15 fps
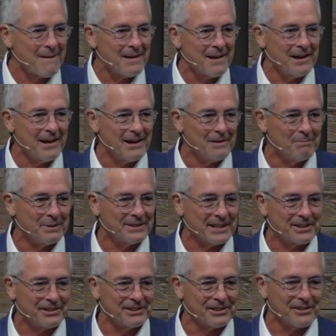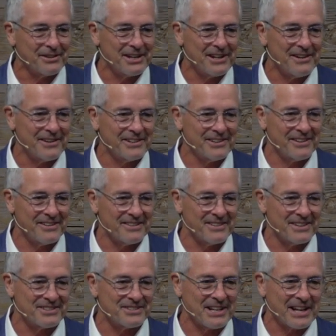But they couldn't agree on it on the
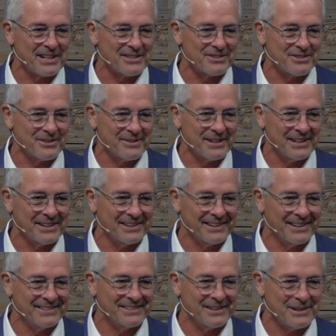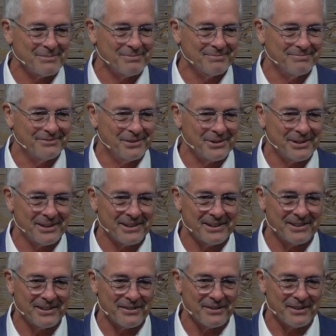2nd, so they ended up voting on
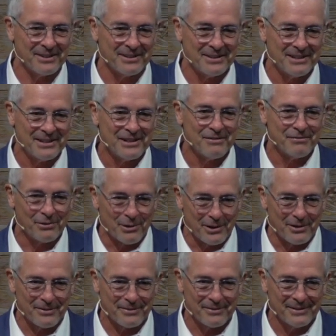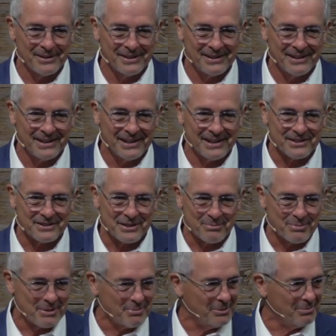it on the 4th. And some
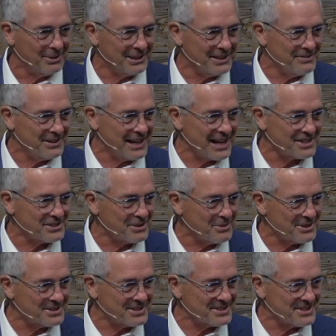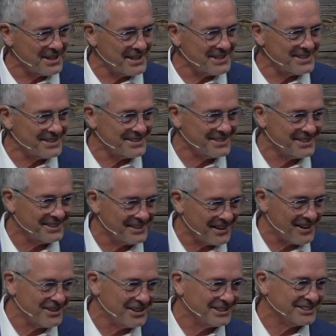people believe it actually wasn't signed until
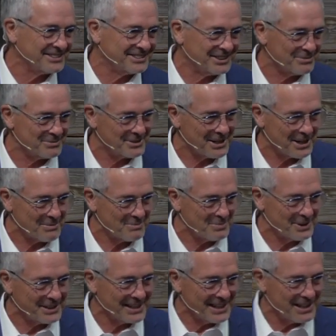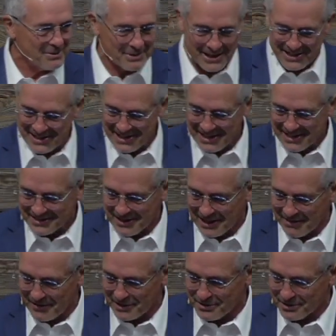August sometime. But anyway, it's kind
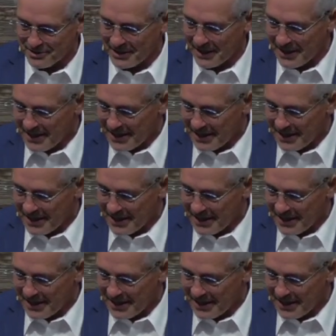of interesting.